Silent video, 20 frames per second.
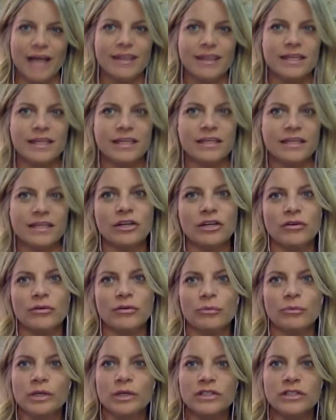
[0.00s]
I think,
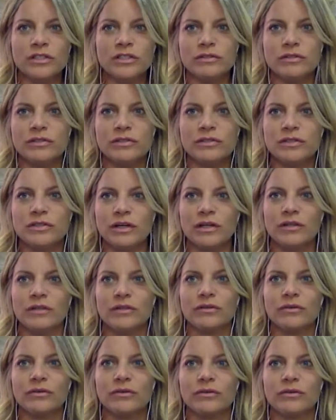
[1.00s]
once you
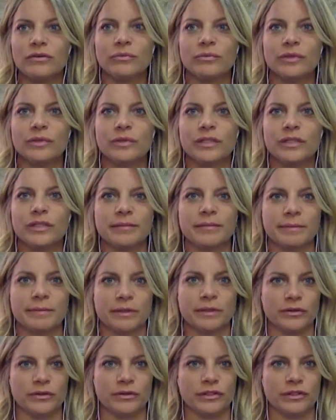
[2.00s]
start really
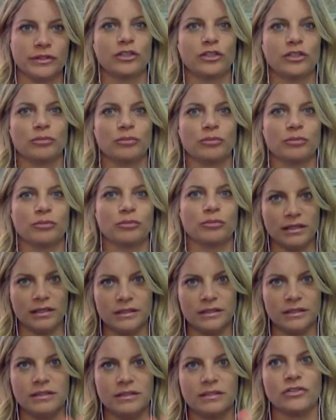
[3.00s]
building your
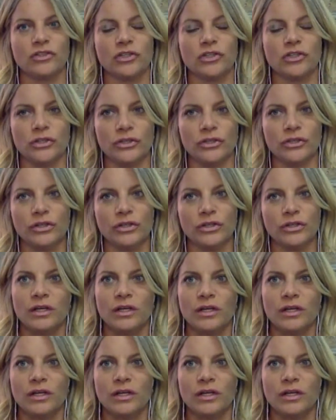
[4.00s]
practice and you're